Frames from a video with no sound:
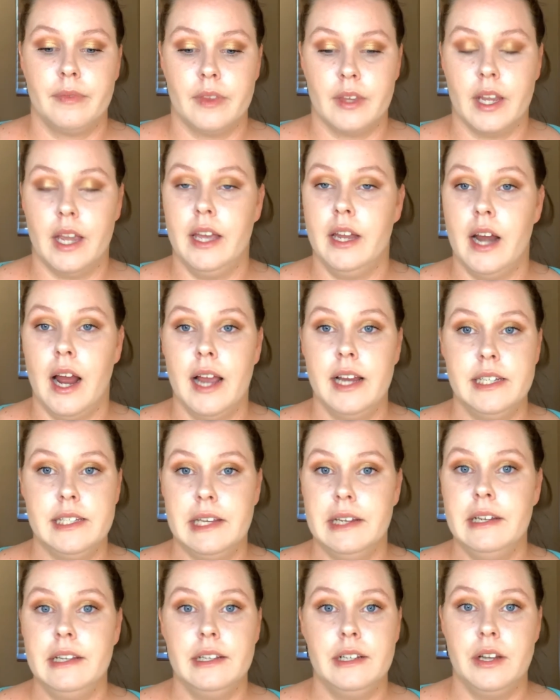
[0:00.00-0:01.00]
I
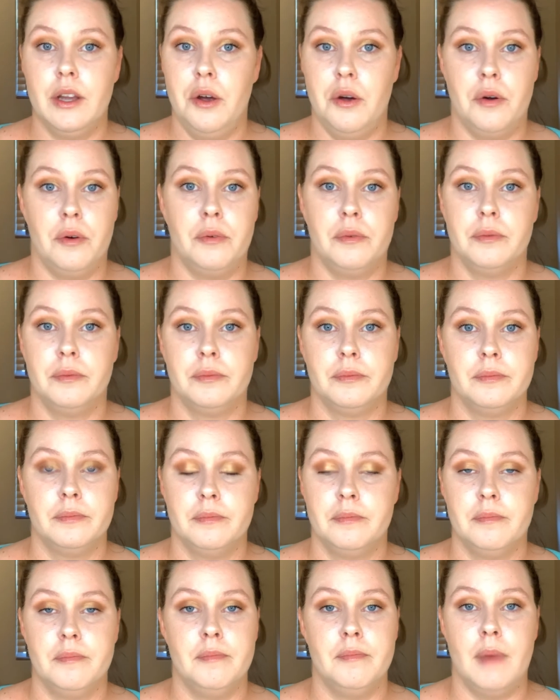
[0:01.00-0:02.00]
didn't know
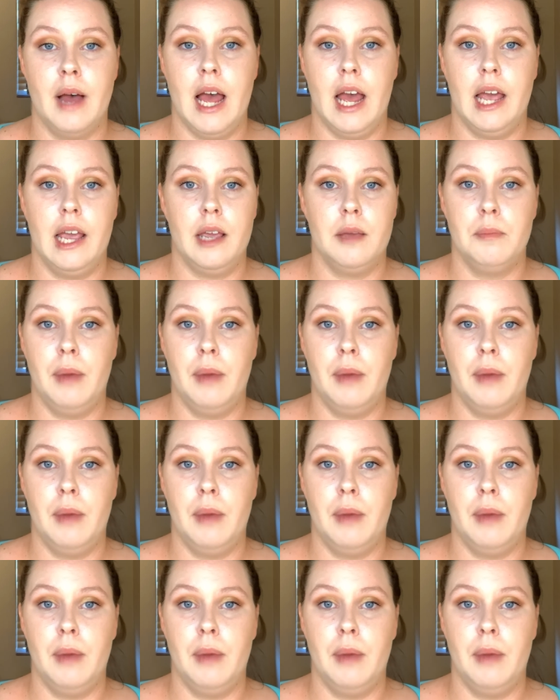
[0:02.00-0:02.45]
my